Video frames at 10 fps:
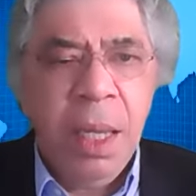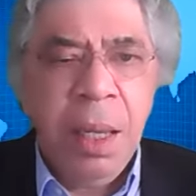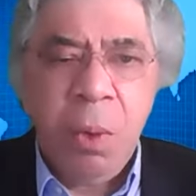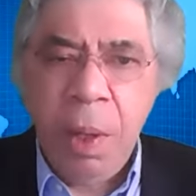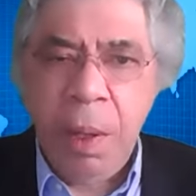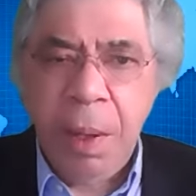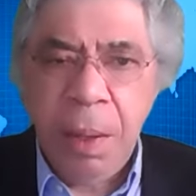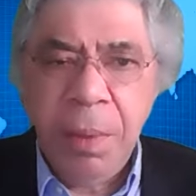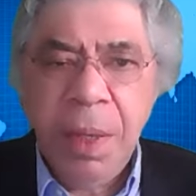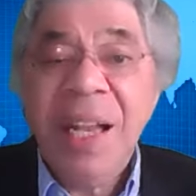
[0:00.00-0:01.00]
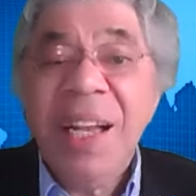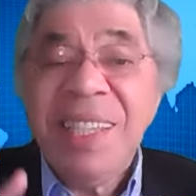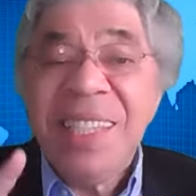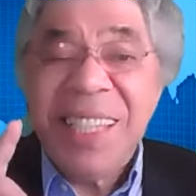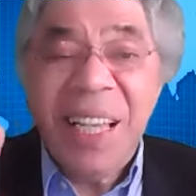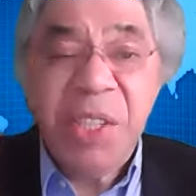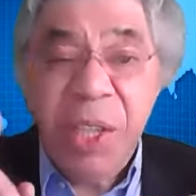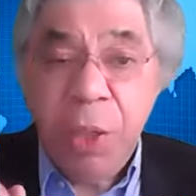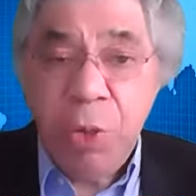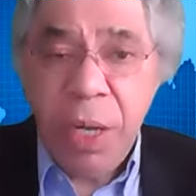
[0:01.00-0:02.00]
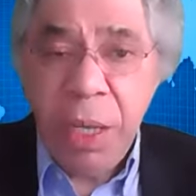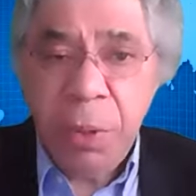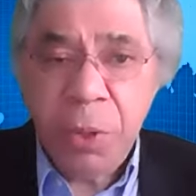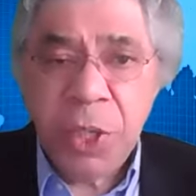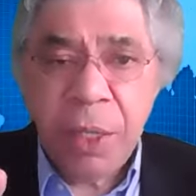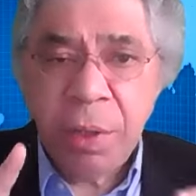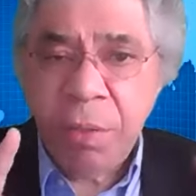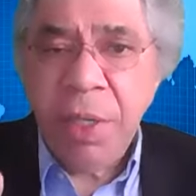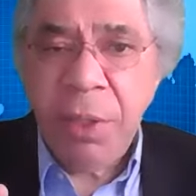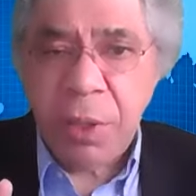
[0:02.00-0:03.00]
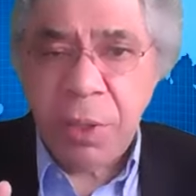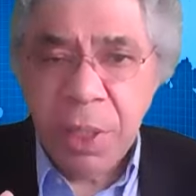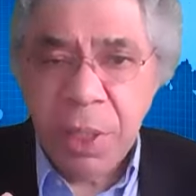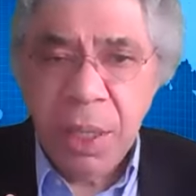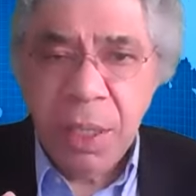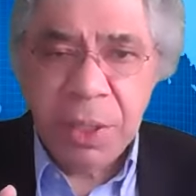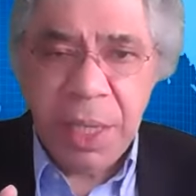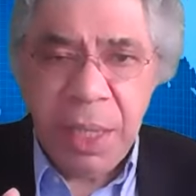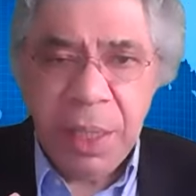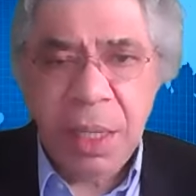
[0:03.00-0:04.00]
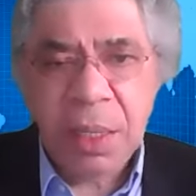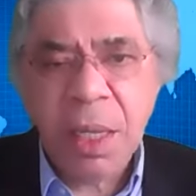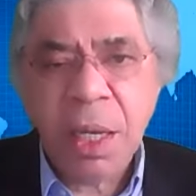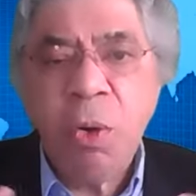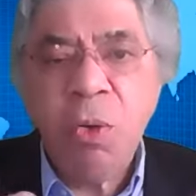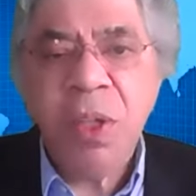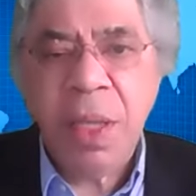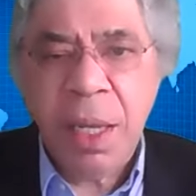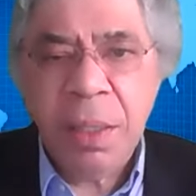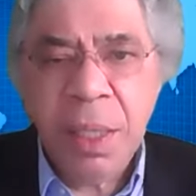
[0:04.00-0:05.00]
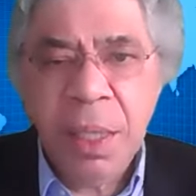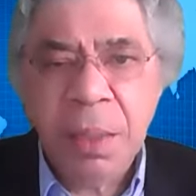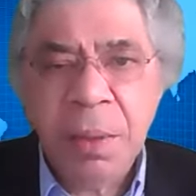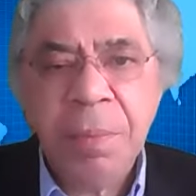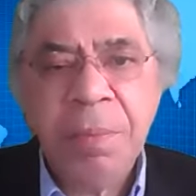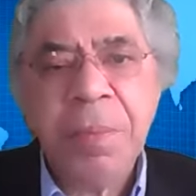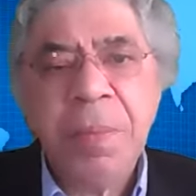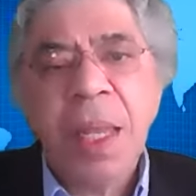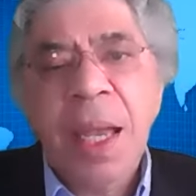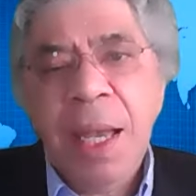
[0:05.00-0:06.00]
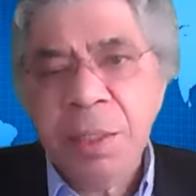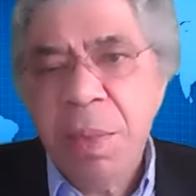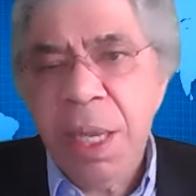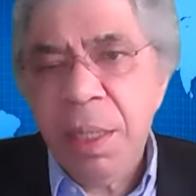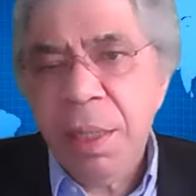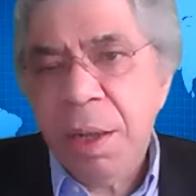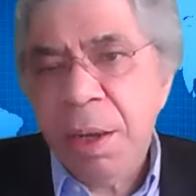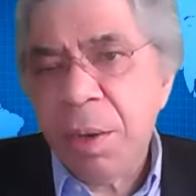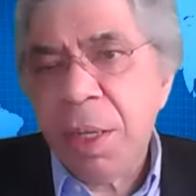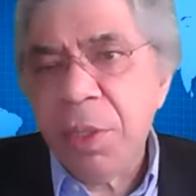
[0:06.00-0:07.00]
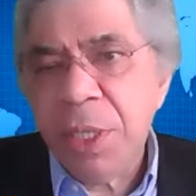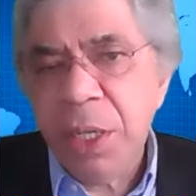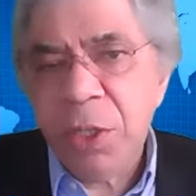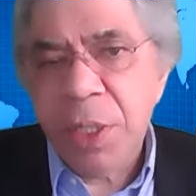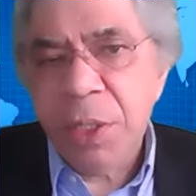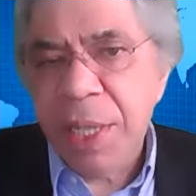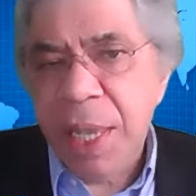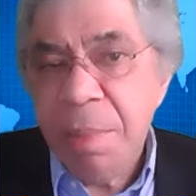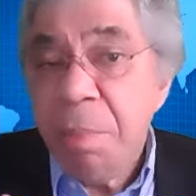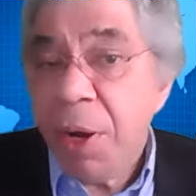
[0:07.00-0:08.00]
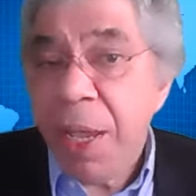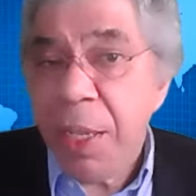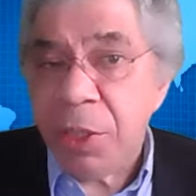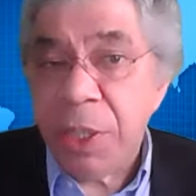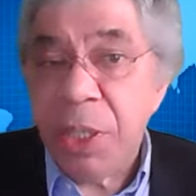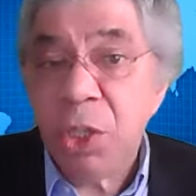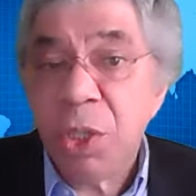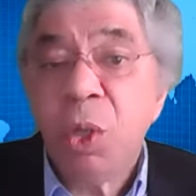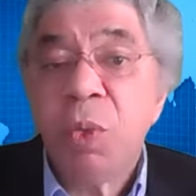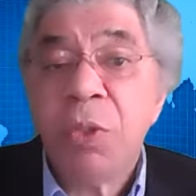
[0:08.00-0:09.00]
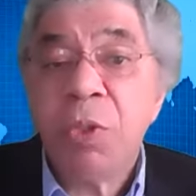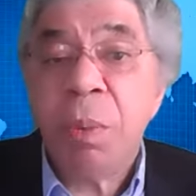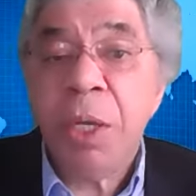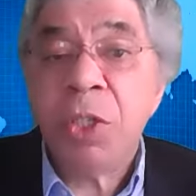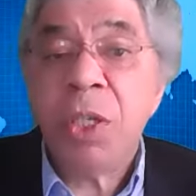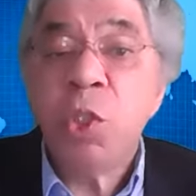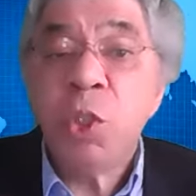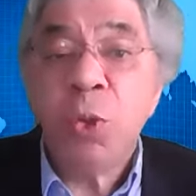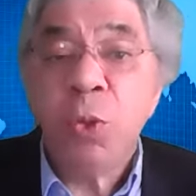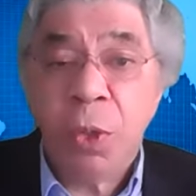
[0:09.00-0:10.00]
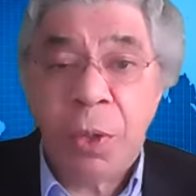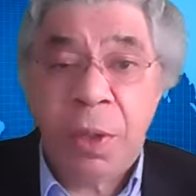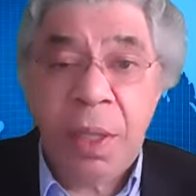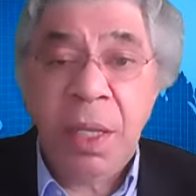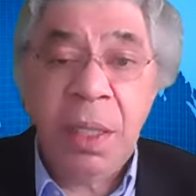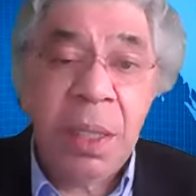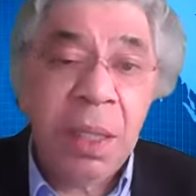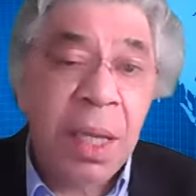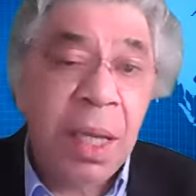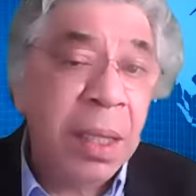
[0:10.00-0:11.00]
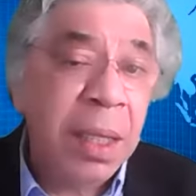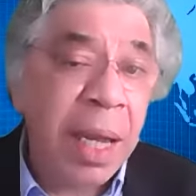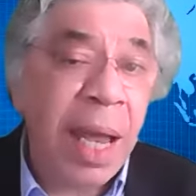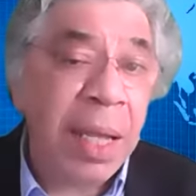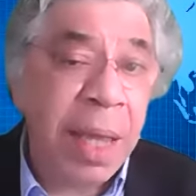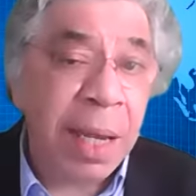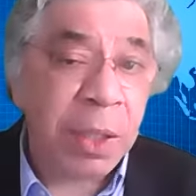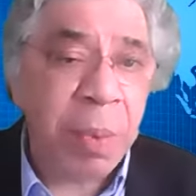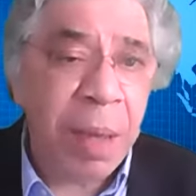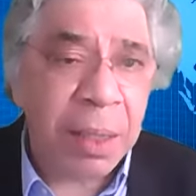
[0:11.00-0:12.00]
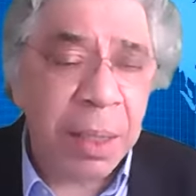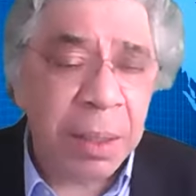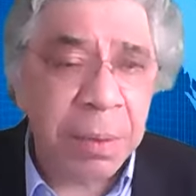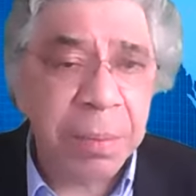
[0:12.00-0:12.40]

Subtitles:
where 63% of leaders said that the COVID-19 has made their organizations embrace digital transformation sooner than they had expected.